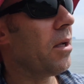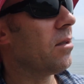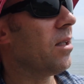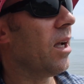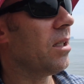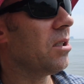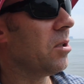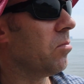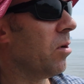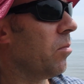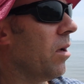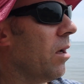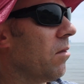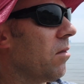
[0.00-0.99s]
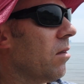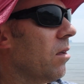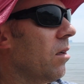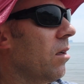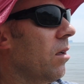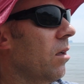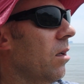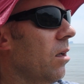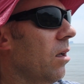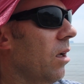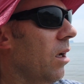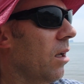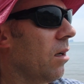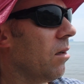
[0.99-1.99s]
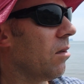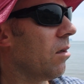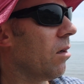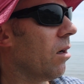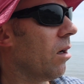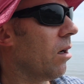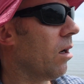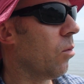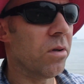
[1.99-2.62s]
taste in my mouth, and I